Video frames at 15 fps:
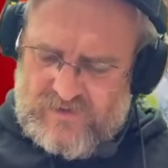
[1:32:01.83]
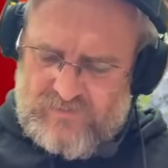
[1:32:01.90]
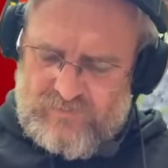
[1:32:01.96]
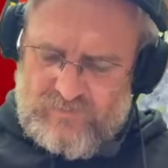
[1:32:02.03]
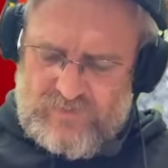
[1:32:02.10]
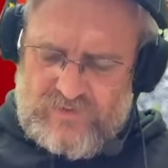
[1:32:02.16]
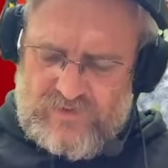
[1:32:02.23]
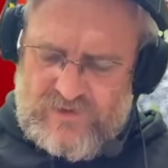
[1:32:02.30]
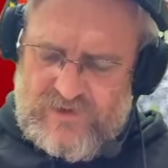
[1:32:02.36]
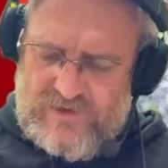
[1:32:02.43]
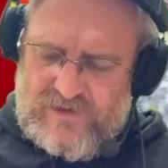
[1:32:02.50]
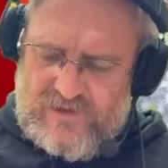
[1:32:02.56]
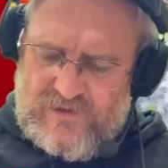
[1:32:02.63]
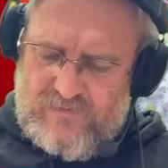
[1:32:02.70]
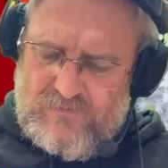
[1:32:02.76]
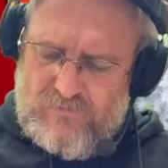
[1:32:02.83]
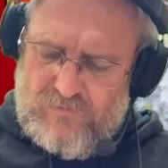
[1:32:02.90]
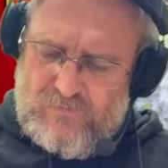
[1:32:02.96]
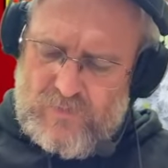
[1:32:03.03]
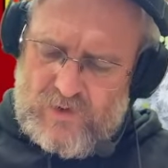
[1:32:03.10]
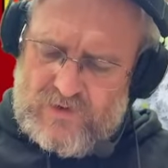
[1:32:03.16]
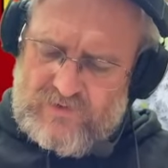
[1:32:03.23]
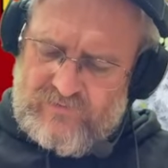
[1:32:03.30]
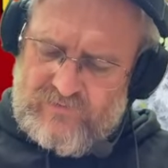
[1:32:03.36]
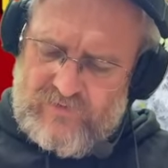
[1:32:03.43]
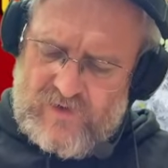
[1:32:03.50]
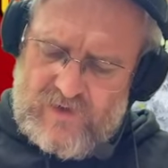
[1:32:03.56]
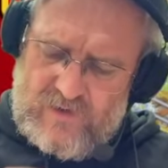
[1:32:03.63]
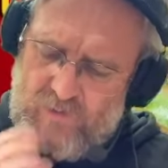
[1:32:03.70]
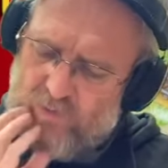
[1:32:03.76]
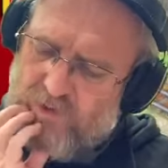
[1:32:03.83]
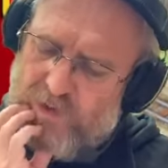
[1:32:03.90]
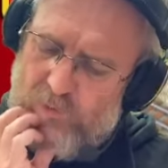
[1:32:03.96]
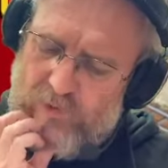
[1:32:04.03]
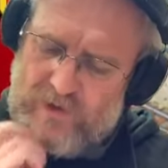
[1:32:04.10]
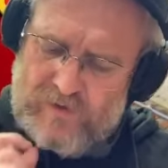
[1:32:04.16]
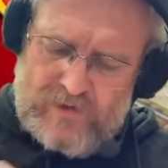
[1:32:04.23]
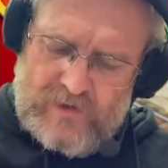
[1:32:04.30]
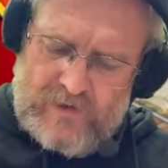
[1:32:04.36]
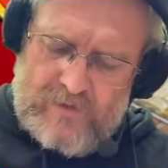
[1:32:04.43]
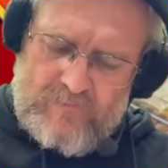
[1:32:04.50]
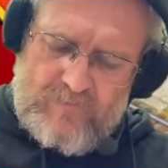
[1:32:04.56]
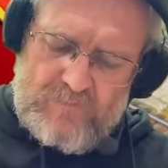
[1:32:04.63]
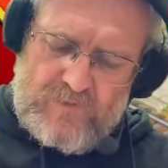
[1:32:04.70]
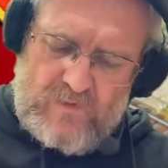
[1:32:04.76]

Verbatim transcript: completely modify the way we are.